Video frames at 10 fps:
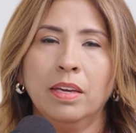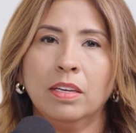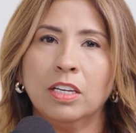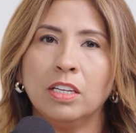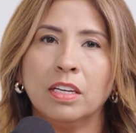
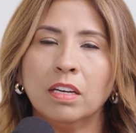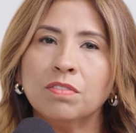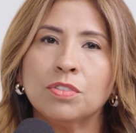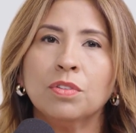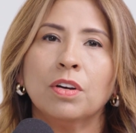He
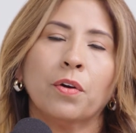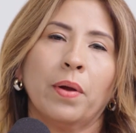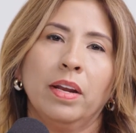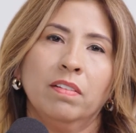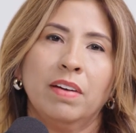gives you the
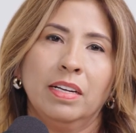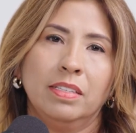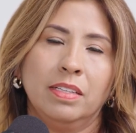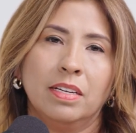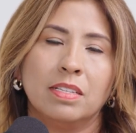creative
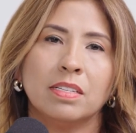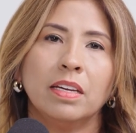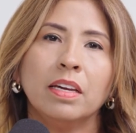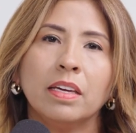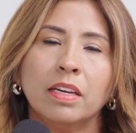ideas.
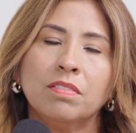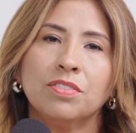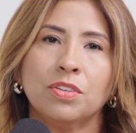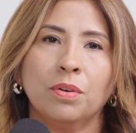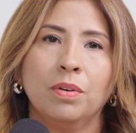He
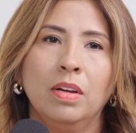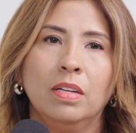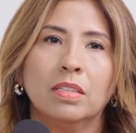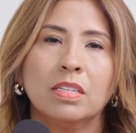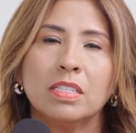gives you
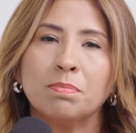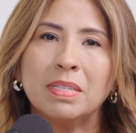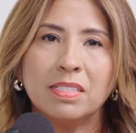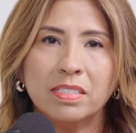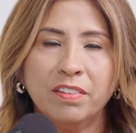the
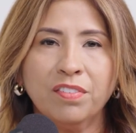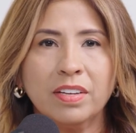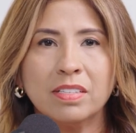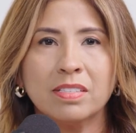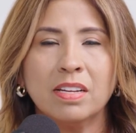
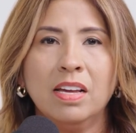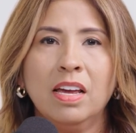specifics.